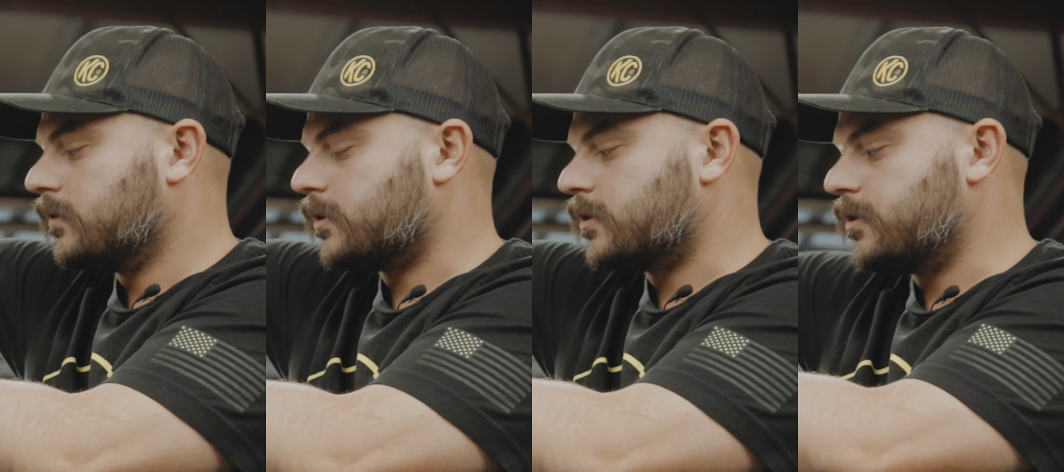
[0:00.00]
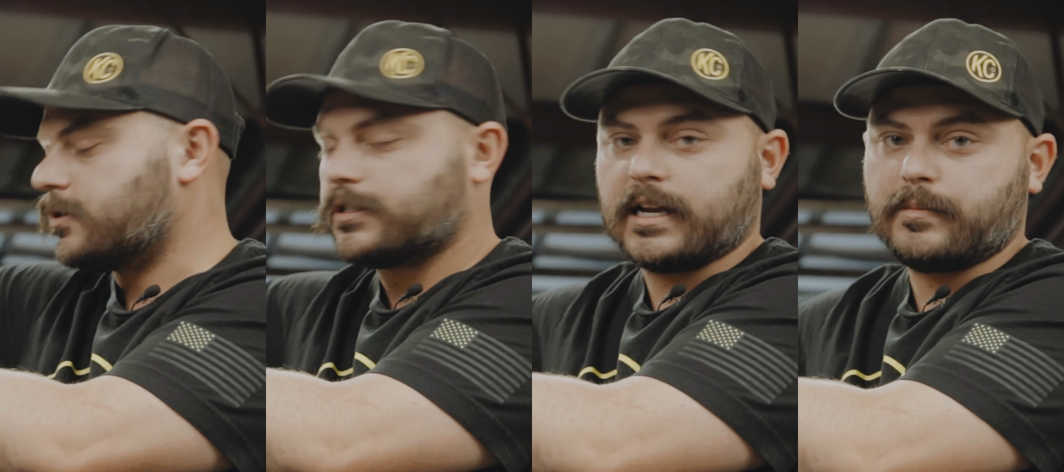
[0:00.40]
So just use
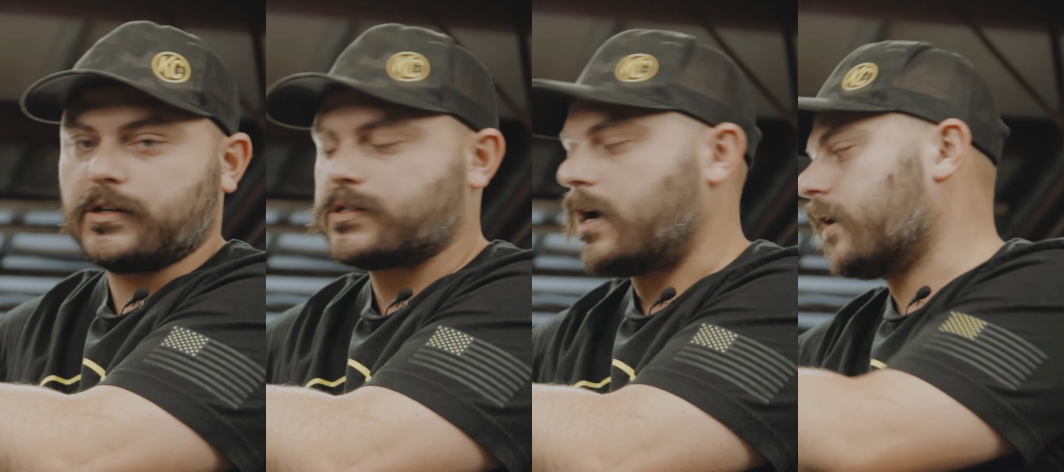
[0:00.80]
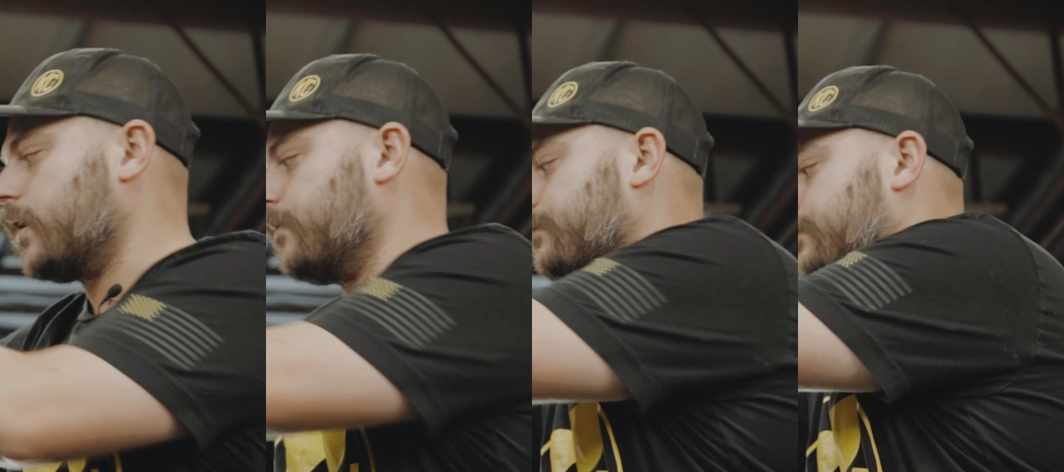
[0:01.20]
your 10mm
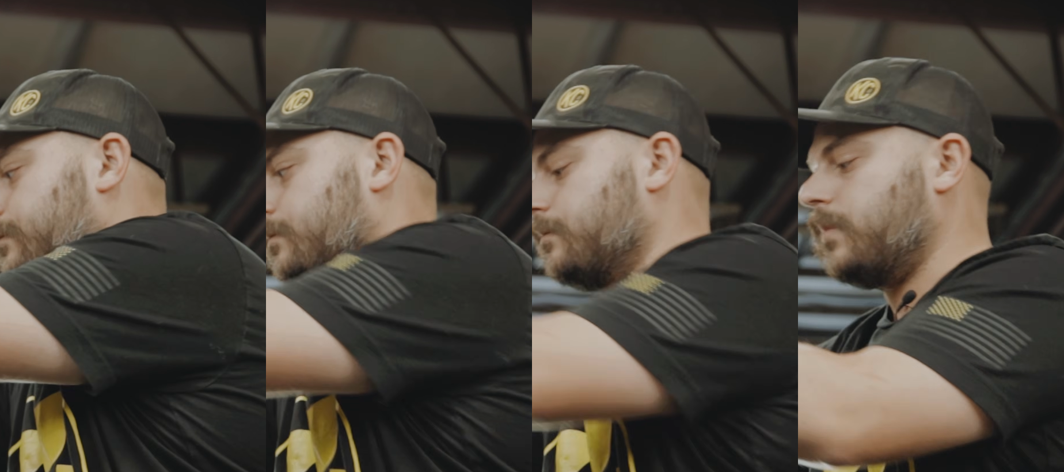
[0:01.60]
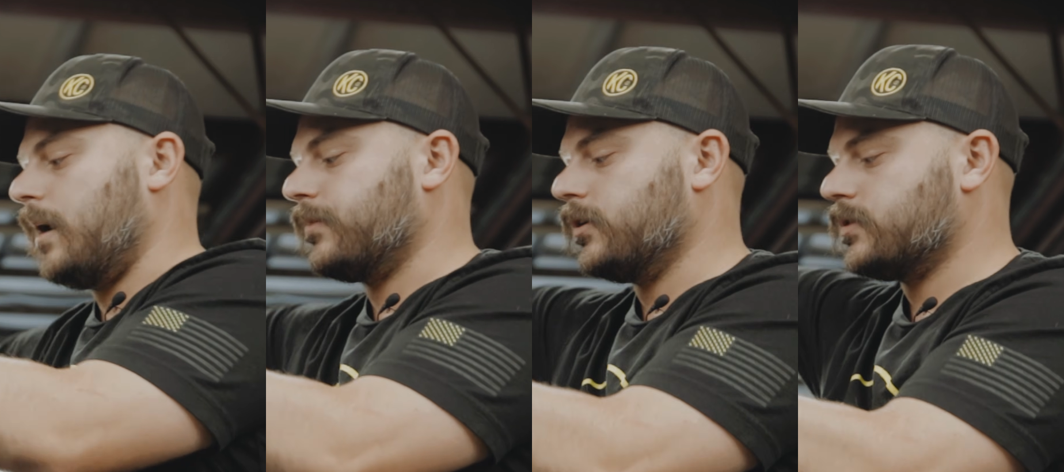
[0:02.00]
socket,
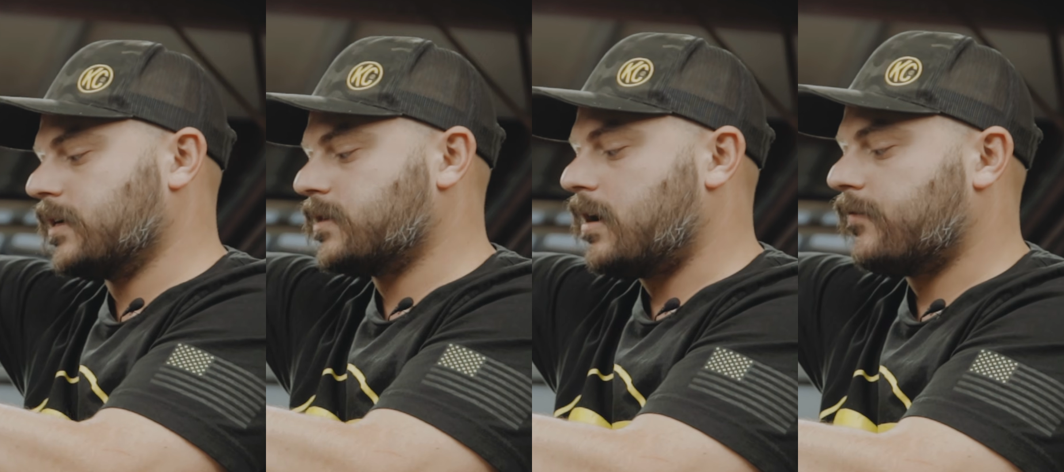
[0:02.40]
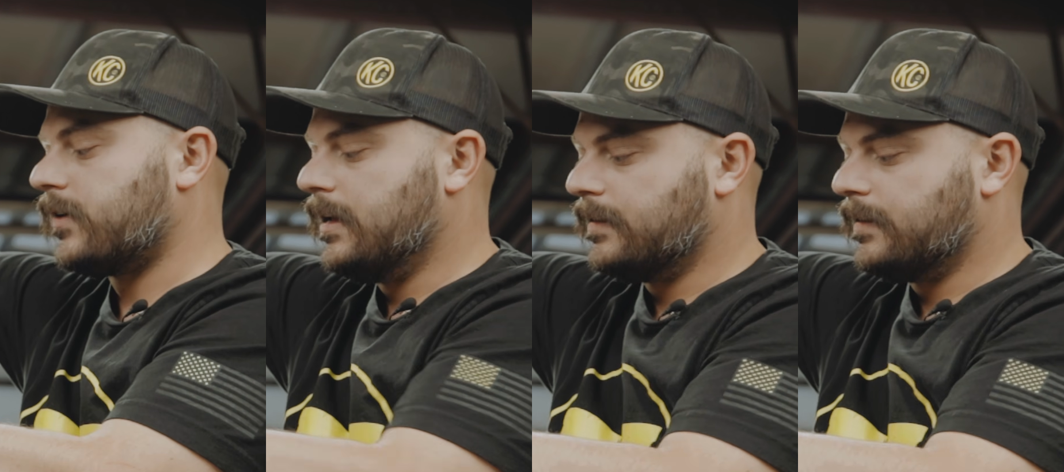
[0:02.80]
pop those things off.